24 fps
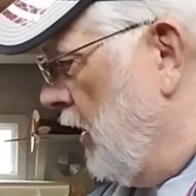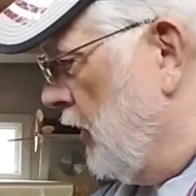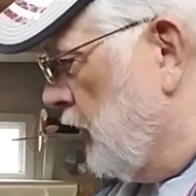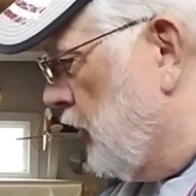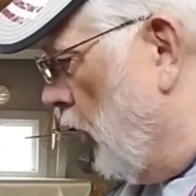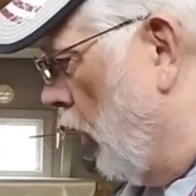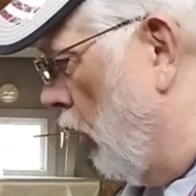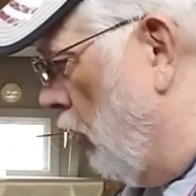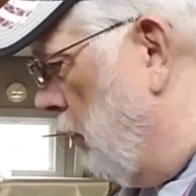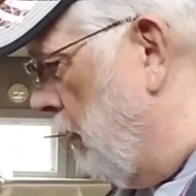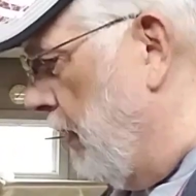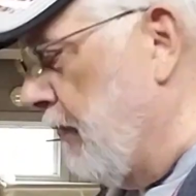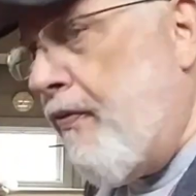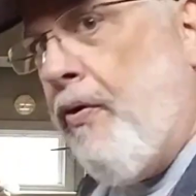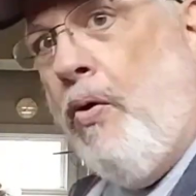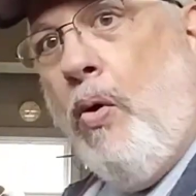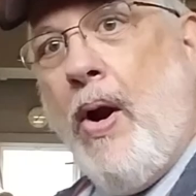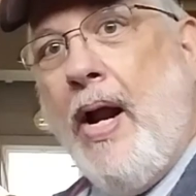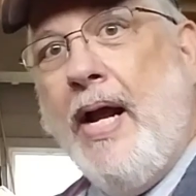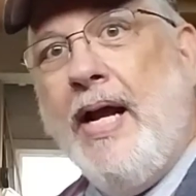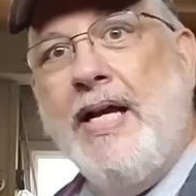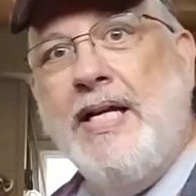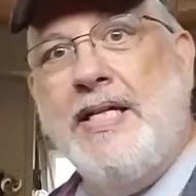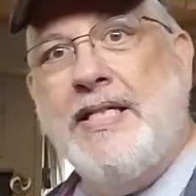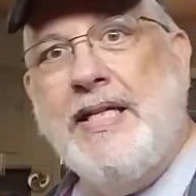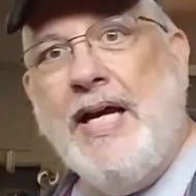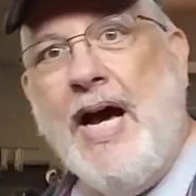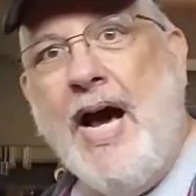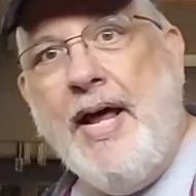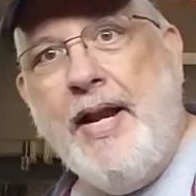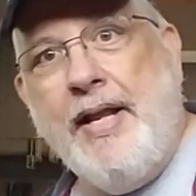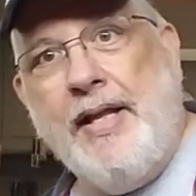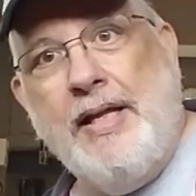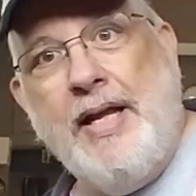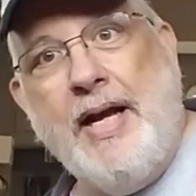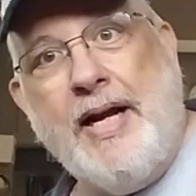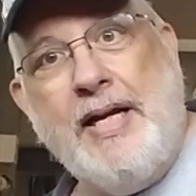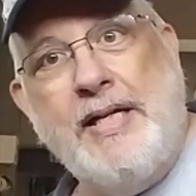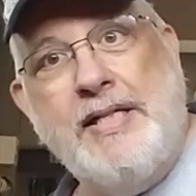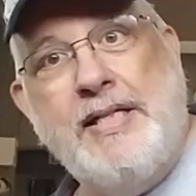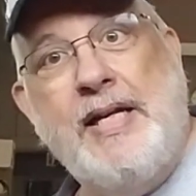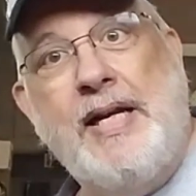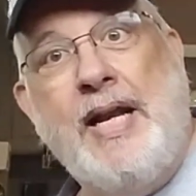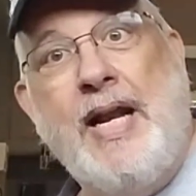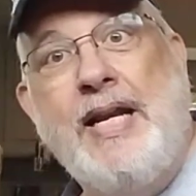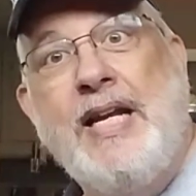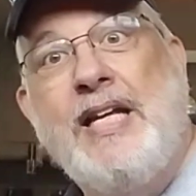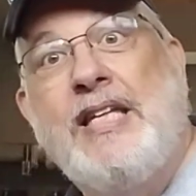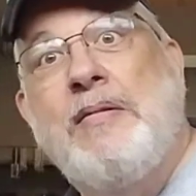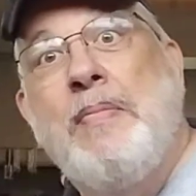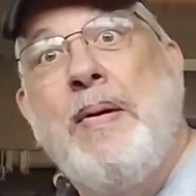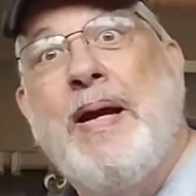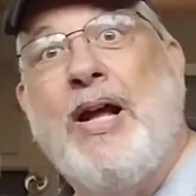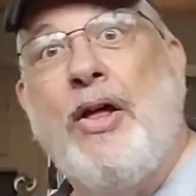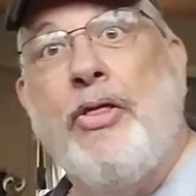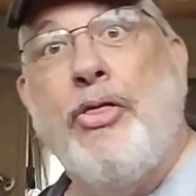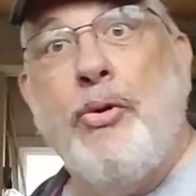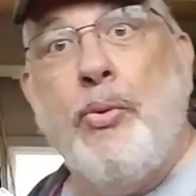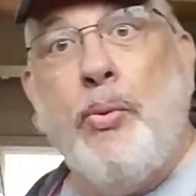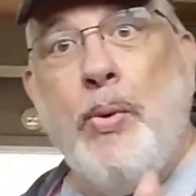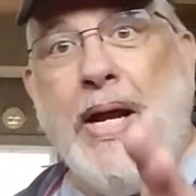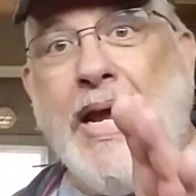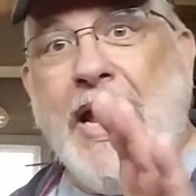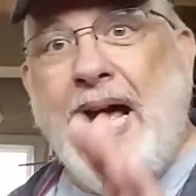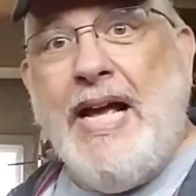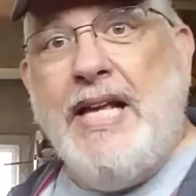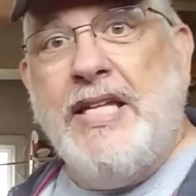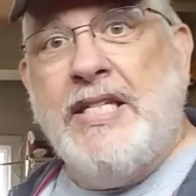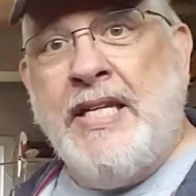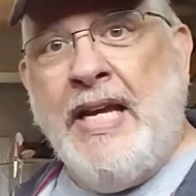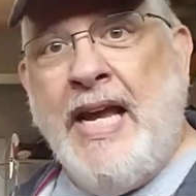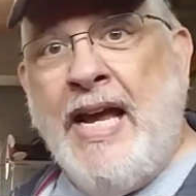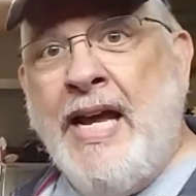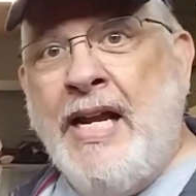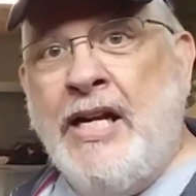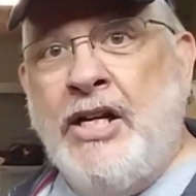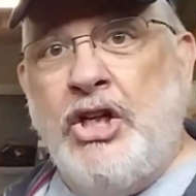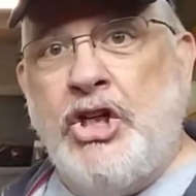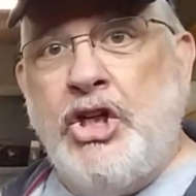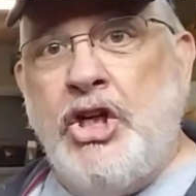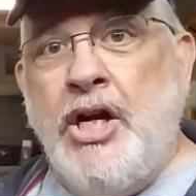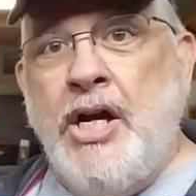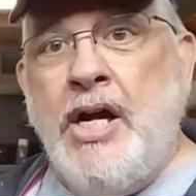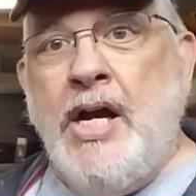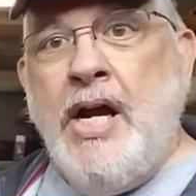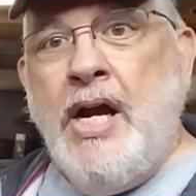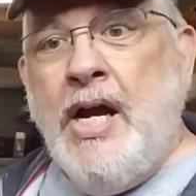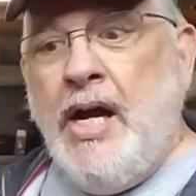So before I get started, like I said, I need to make a 3/8 inch